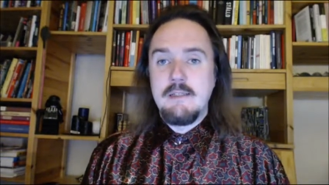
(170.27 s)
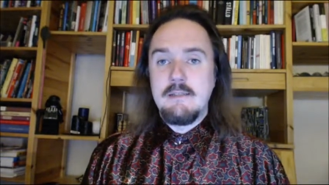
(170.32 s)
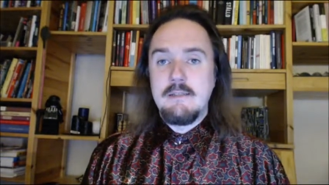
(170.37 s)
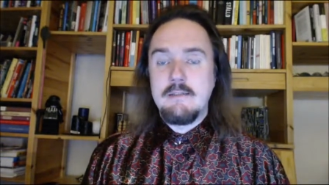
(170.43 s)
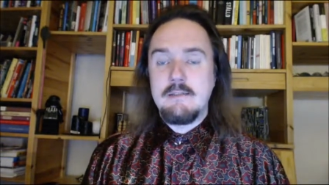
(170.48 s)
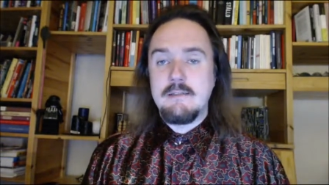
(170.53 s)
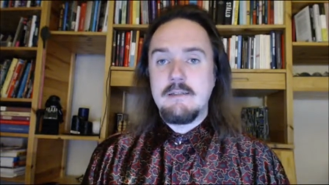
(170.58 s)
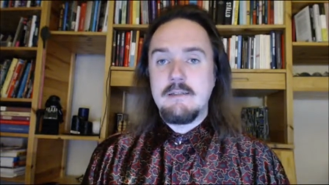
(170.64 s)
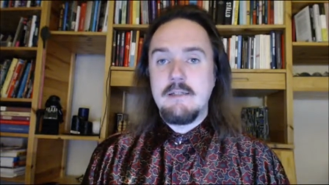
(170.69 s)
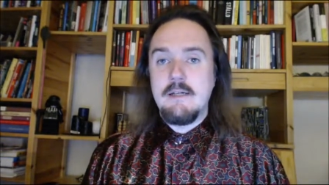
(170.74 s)

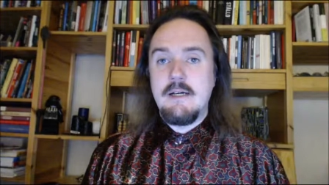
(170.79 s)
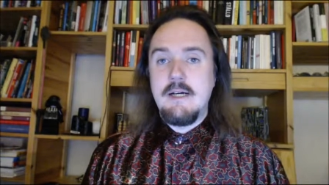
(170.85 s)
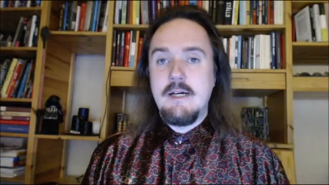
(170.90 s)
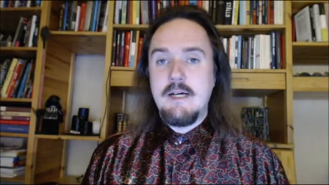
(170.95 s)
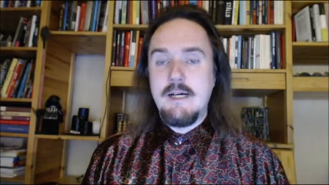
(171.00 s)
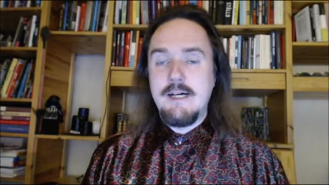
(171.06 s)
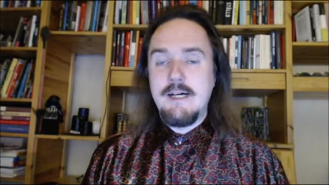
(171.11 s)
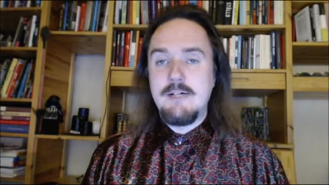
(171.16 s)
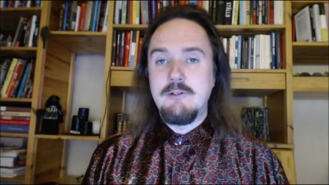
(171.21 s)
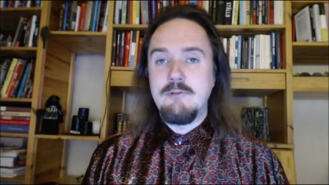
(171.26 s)
is
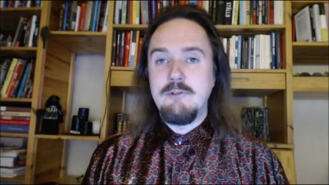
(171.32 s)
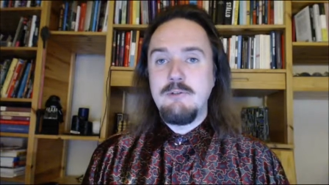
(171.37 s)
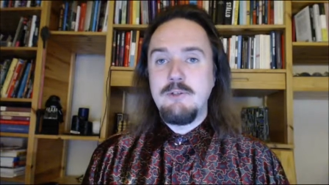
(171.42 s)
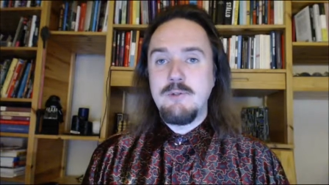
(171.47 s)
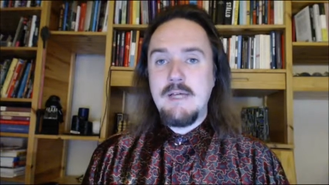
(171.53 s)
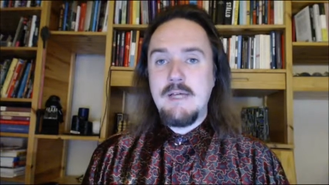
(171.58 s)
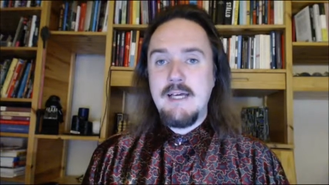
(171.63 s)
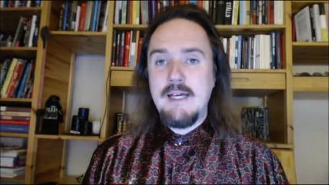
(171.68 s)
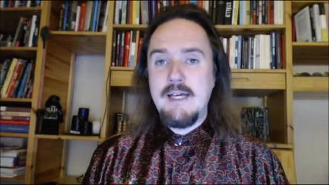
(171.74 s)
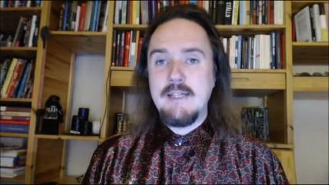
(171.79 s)
how
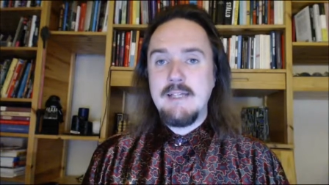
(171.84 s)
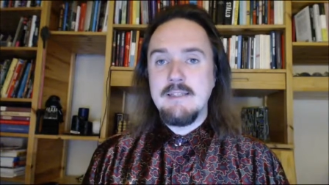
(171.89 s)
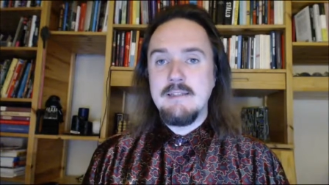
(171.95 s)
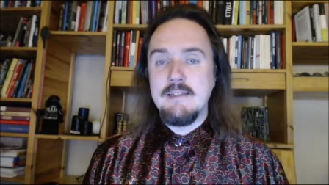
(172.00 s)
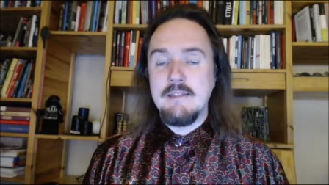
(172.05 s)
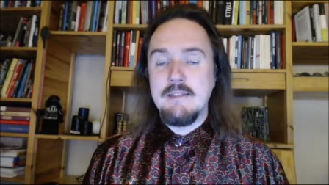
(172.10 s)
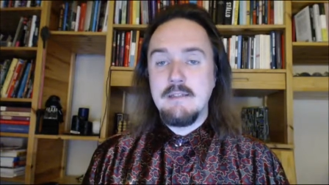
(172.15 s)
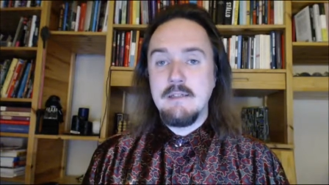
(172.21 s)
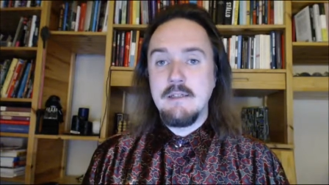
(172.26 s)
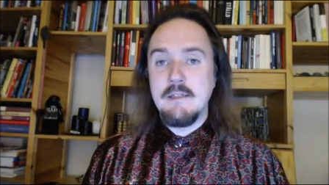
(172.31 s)
you
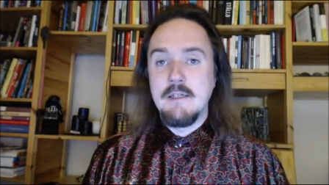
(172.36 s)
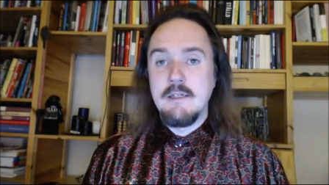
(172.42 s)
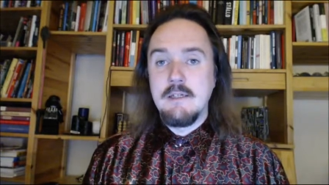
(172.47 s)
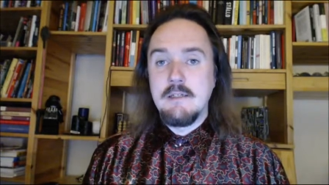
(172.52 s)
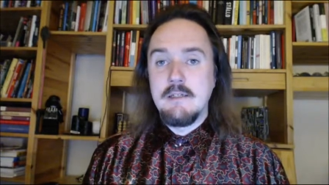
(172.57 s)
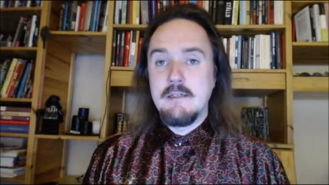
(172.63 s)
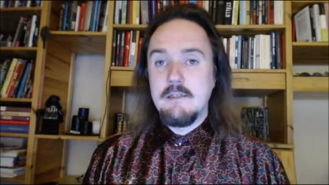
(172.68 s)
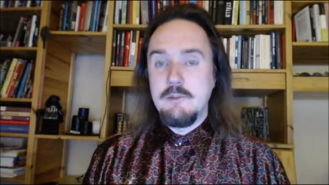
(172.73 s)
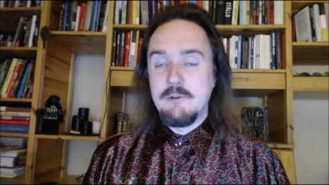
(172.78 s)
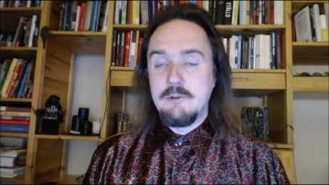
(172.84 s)
handle
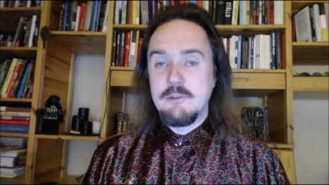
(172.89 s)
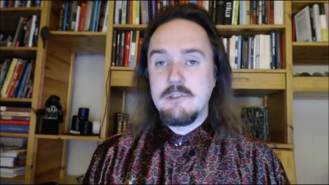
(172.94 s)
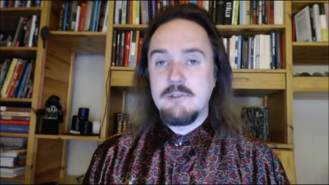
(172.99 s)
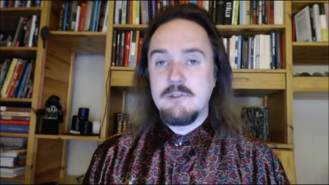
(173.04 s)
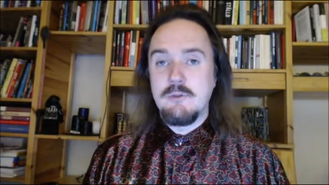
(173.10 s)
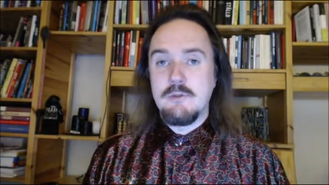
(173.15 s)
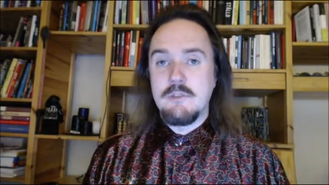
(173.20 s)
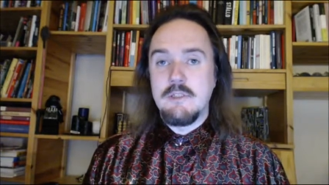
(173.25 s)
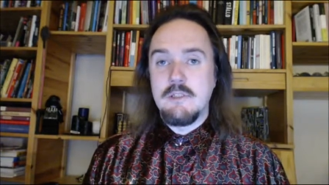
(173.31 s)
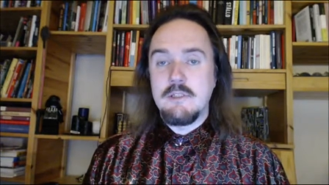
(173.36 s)
your
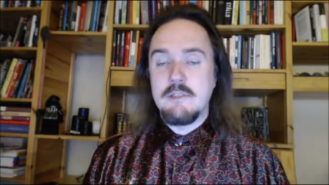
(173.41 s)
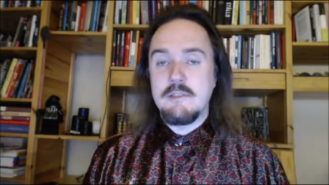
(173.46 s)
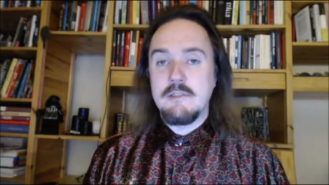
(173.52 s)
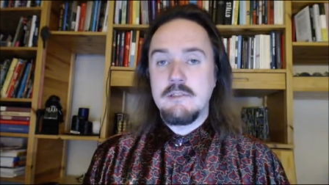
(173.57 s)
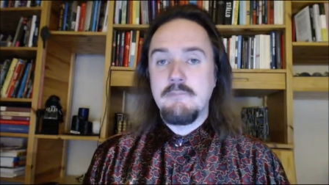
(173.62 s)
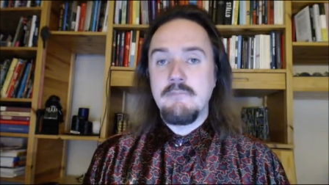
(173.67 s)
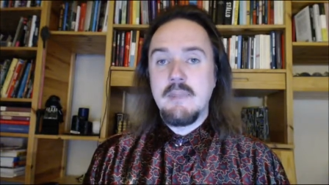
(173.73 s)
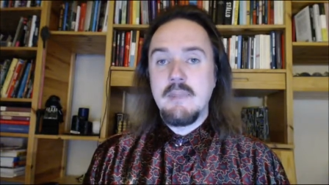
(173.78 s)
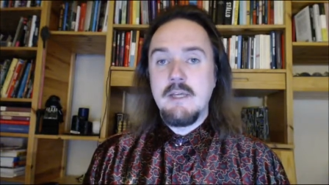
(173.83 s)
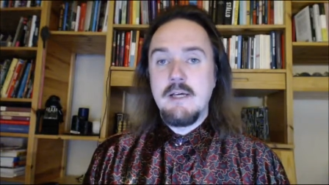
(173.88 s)
stories